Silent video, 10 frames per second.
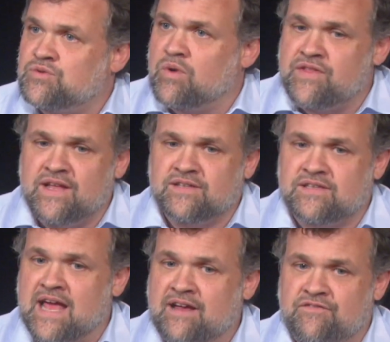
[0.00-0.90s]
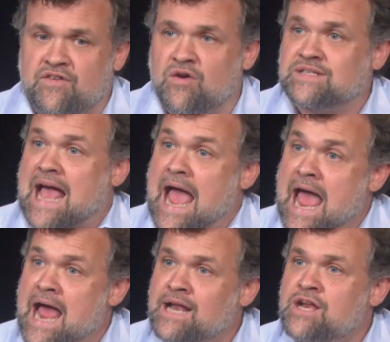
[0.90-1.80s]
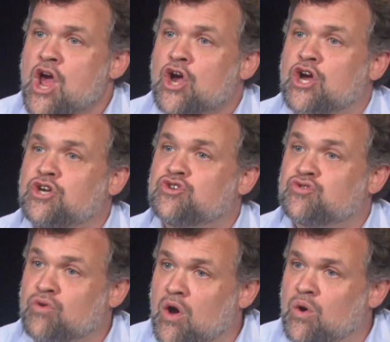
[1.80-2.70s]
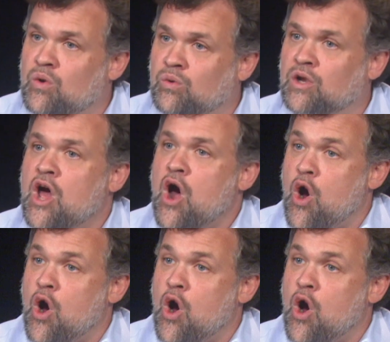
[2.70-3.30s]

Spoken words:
where the enslaved folks had control